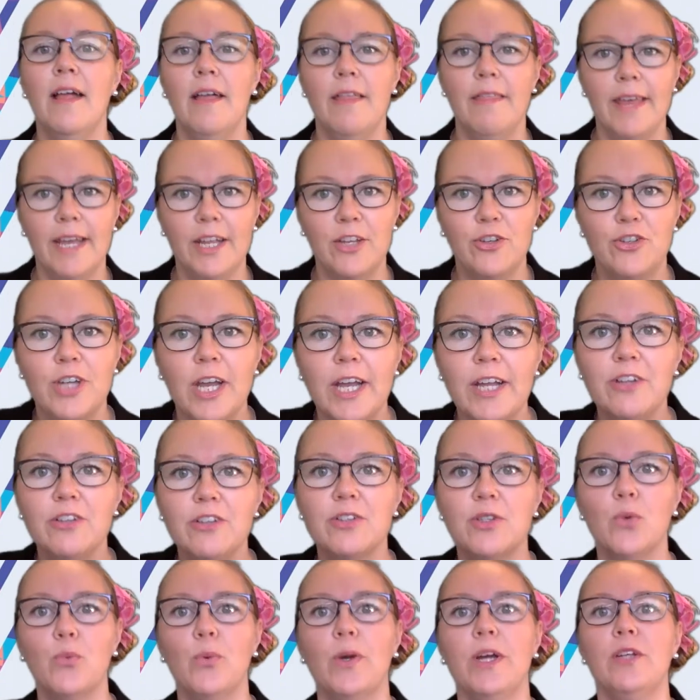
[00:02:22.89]
They
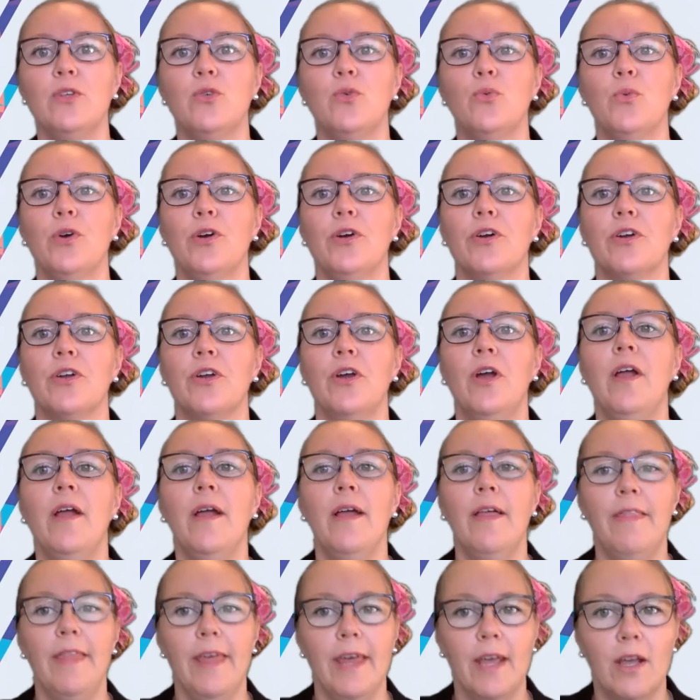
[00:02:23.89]
changed the way to work.
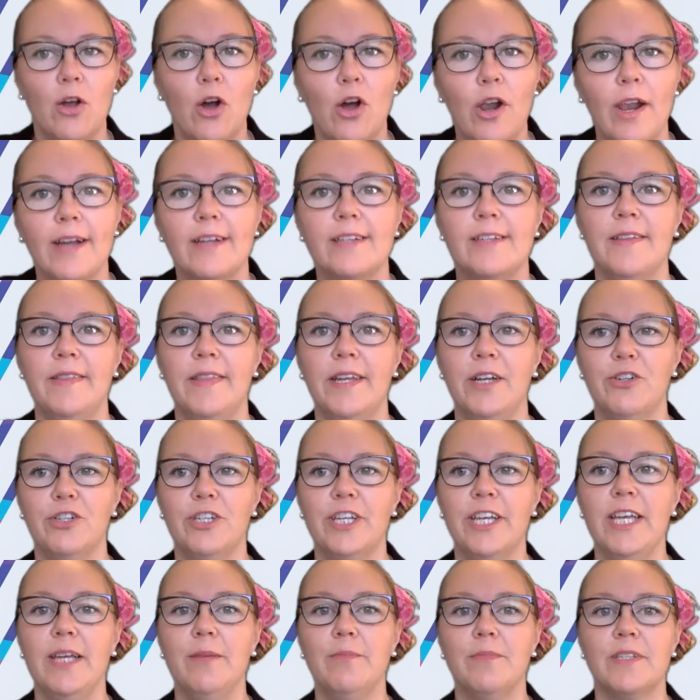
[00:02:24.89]
They collected their
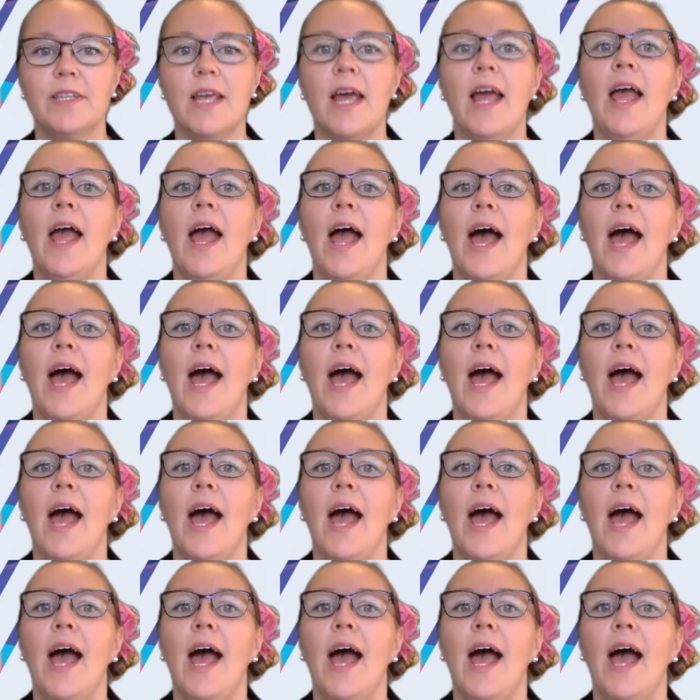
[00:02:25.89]
teams